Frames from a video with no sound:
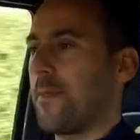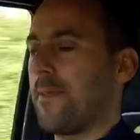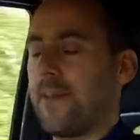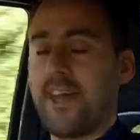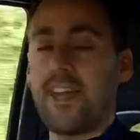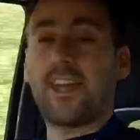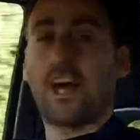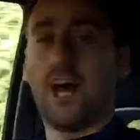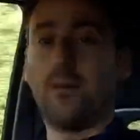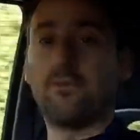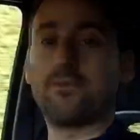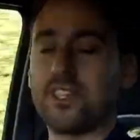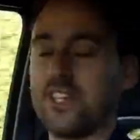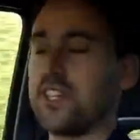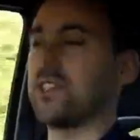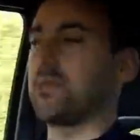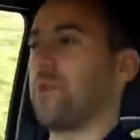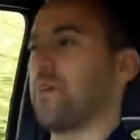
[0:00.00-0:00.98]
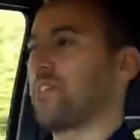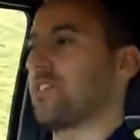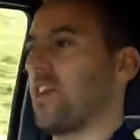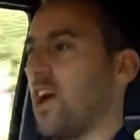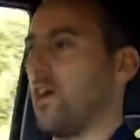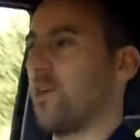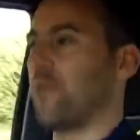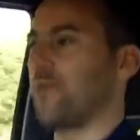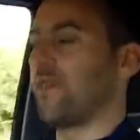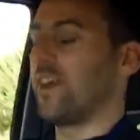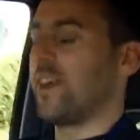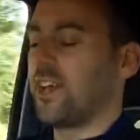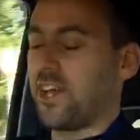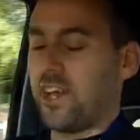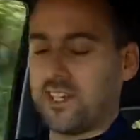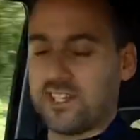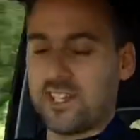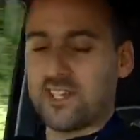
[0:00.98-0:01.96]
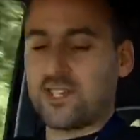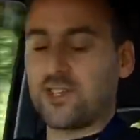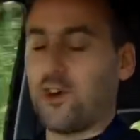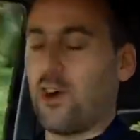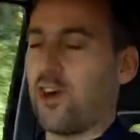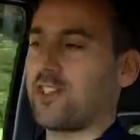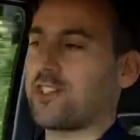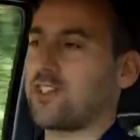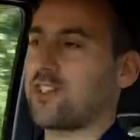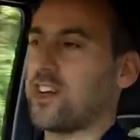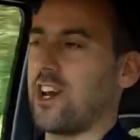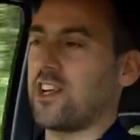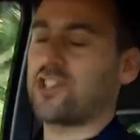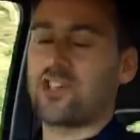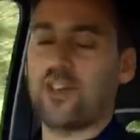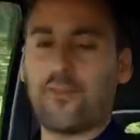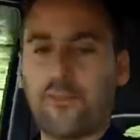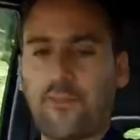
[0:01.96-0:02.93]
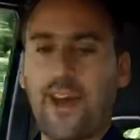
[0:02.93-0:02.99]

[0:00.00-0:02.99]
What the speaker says: it comes into its own because it's got such a